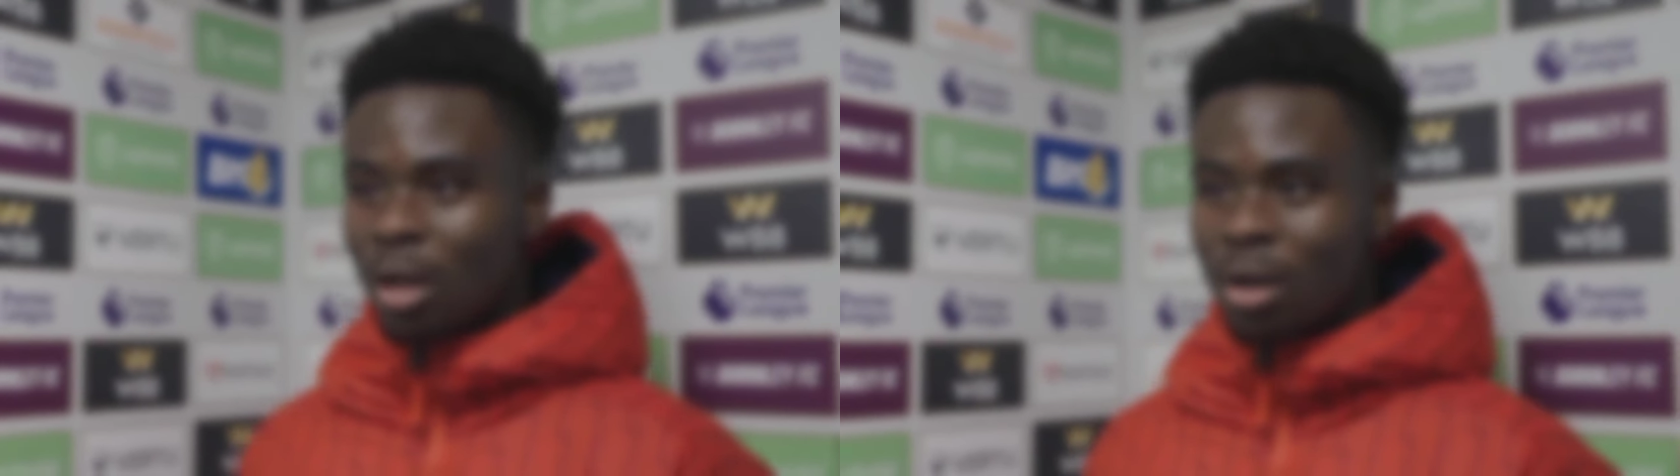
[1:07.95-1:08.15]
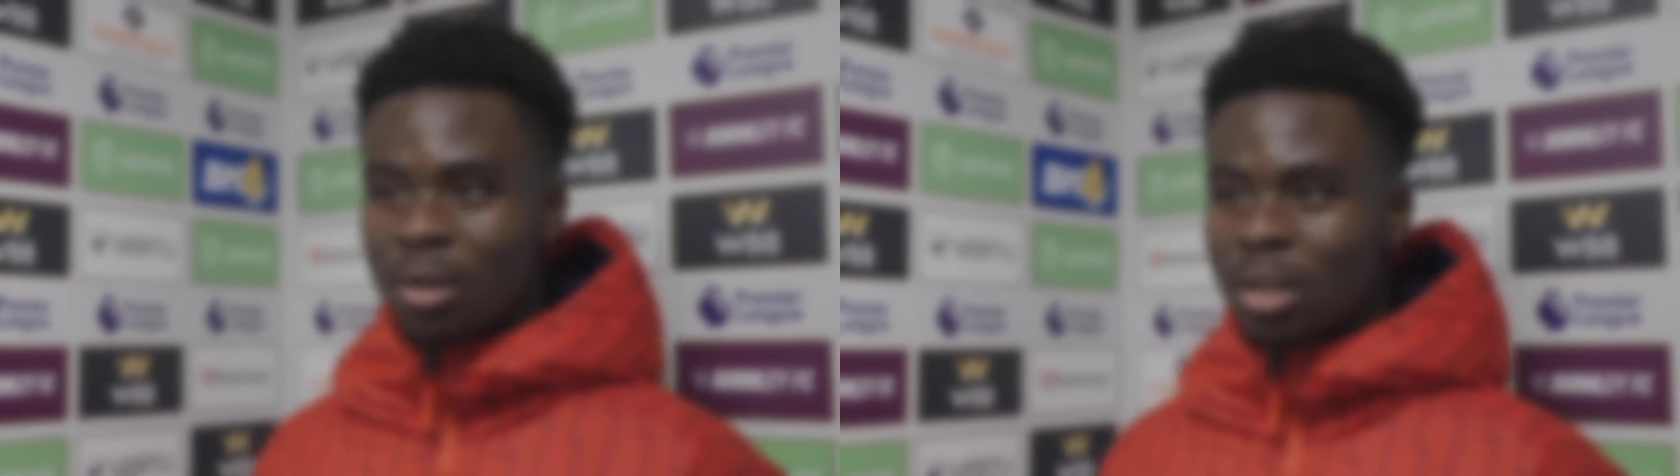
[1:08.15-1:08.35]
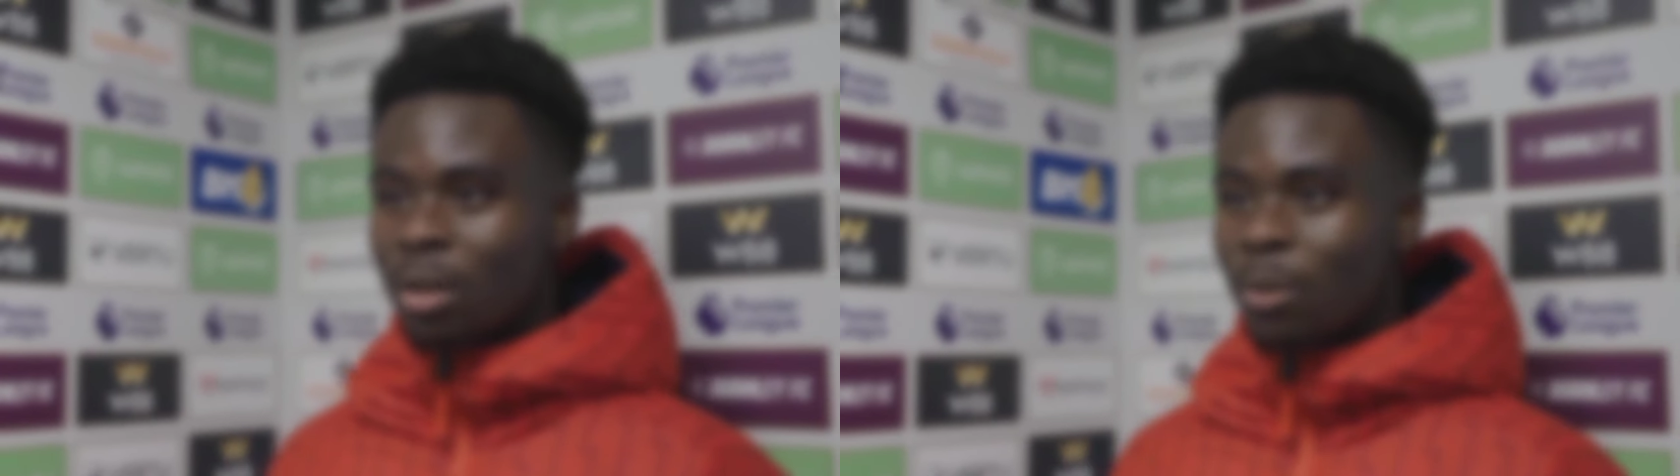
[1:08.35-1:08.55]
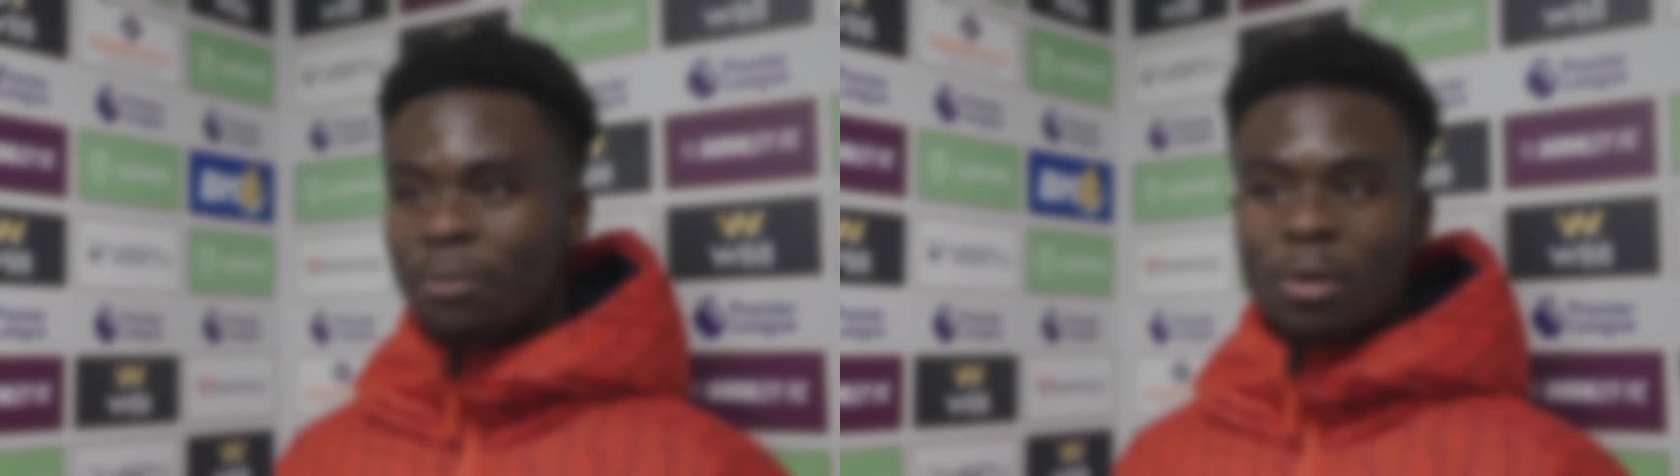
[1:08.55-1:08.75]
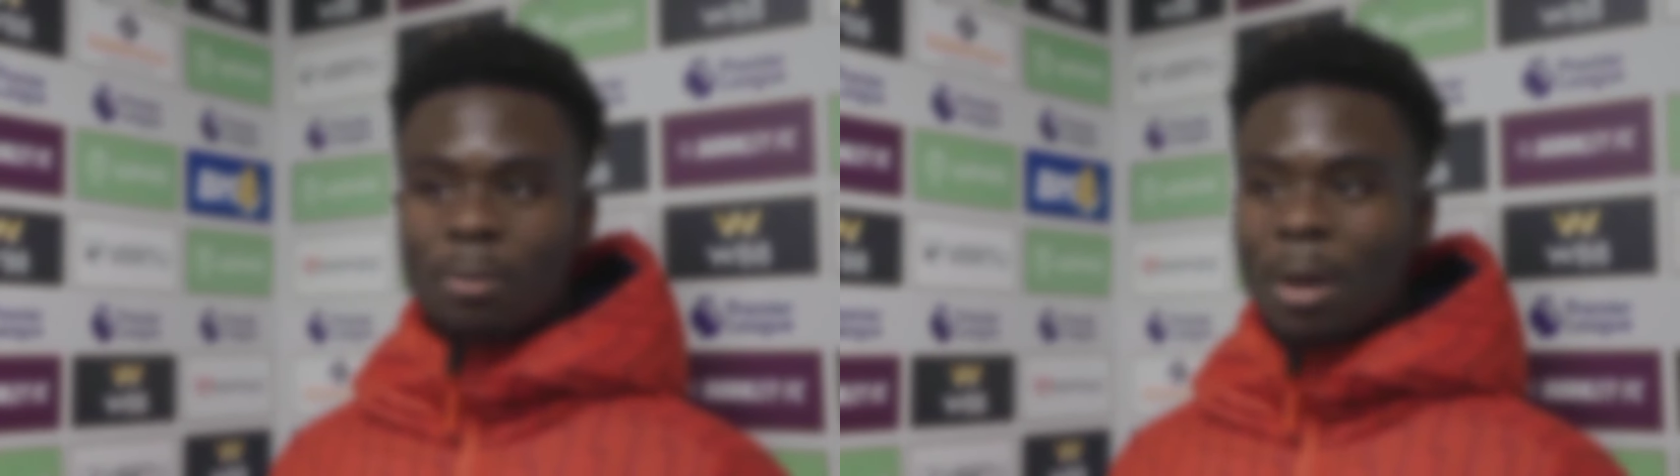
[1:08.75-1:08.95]
I always had
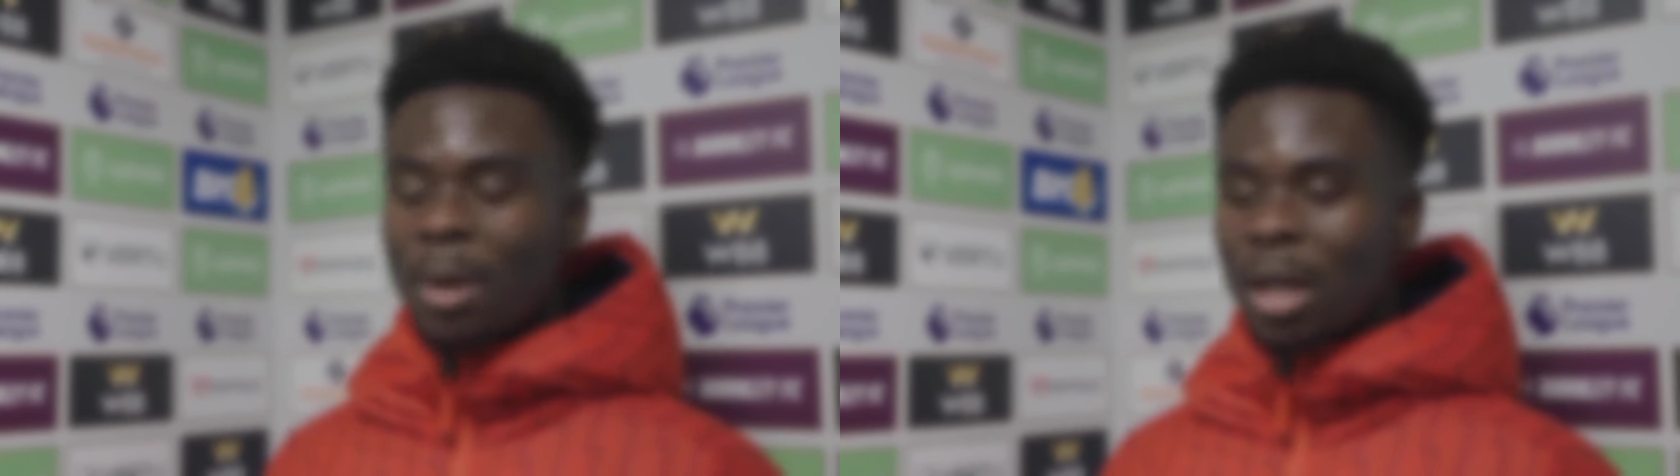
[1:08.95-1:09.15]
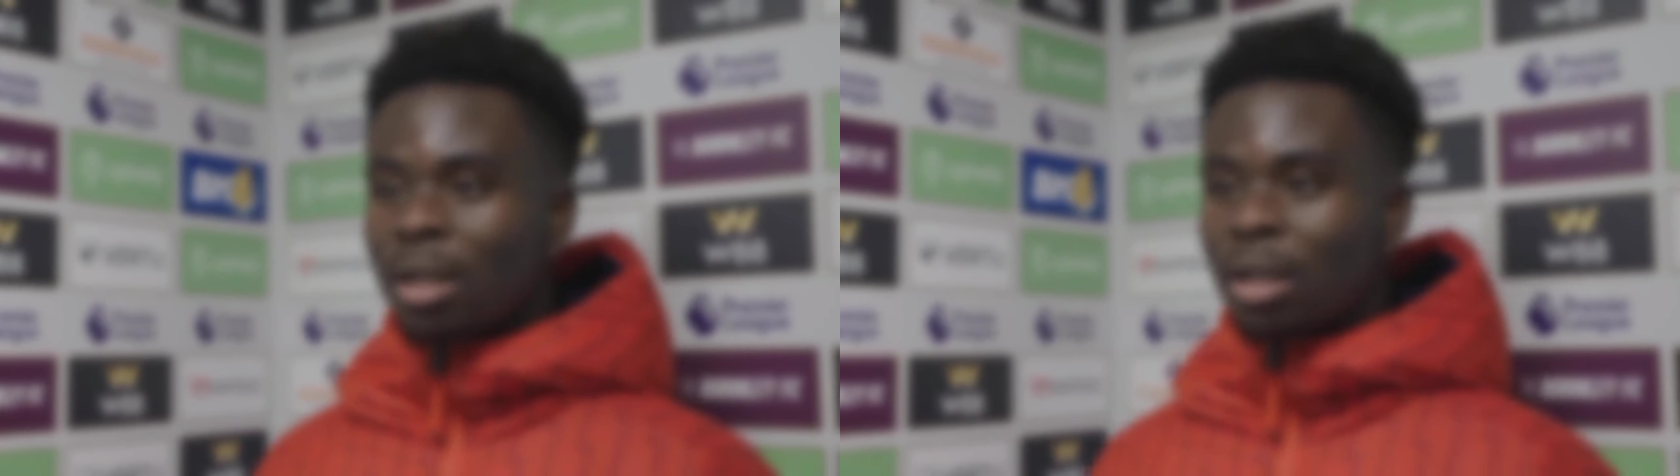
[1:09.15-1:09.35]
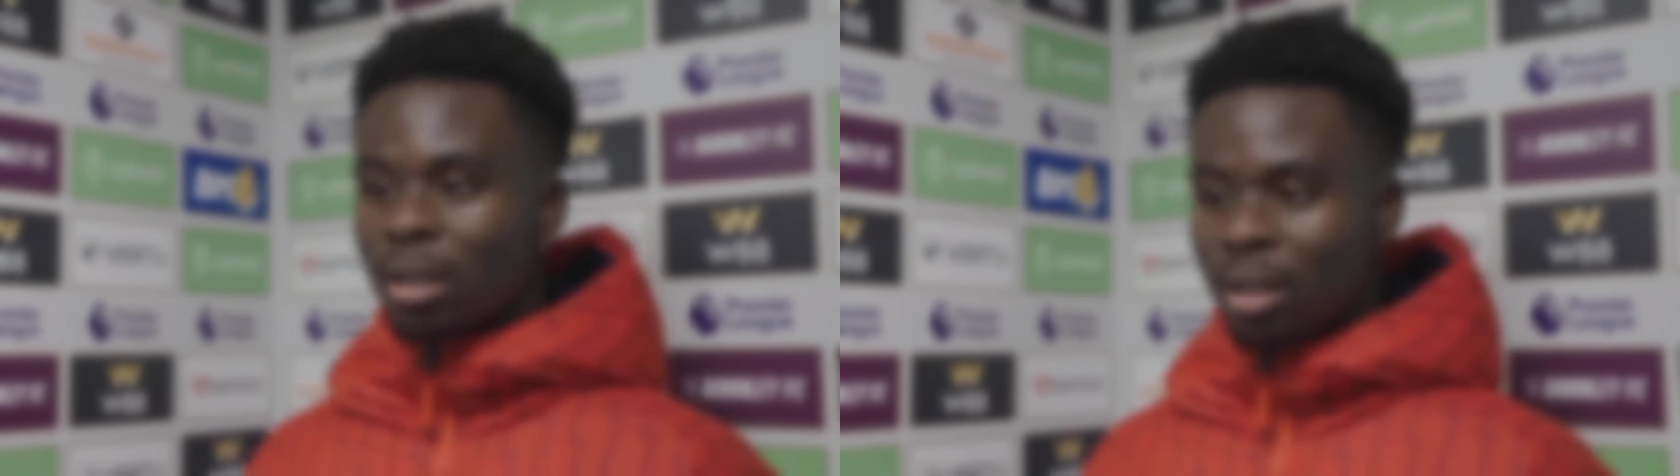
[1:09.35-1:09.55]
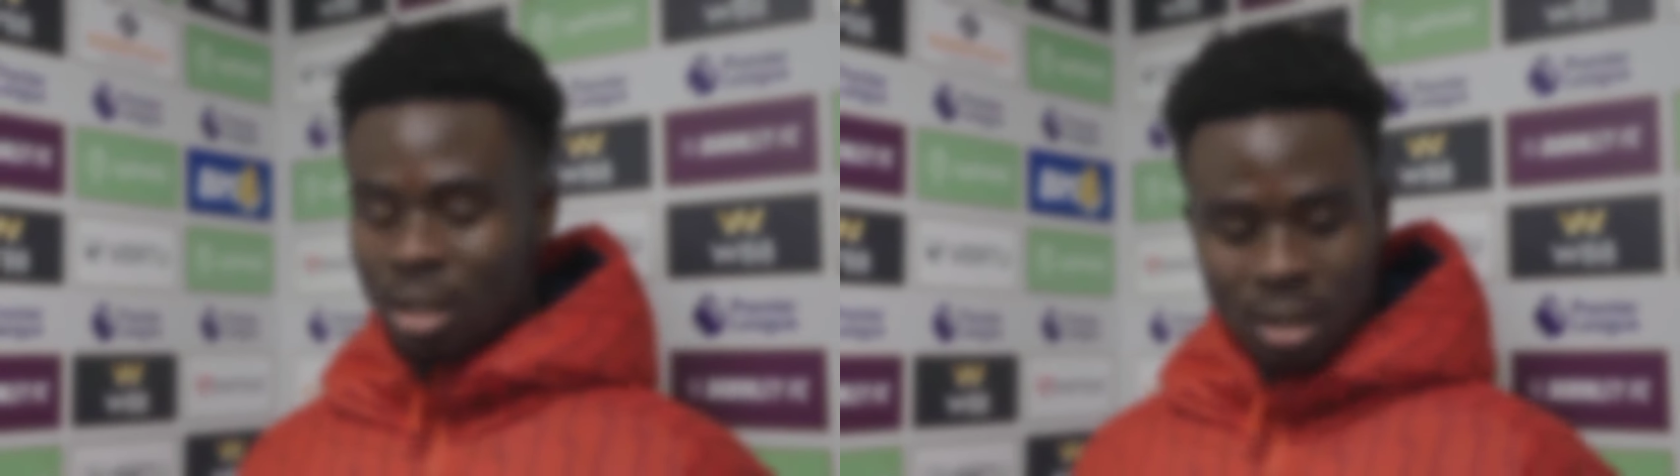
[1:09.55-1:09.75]
one thing on my mind and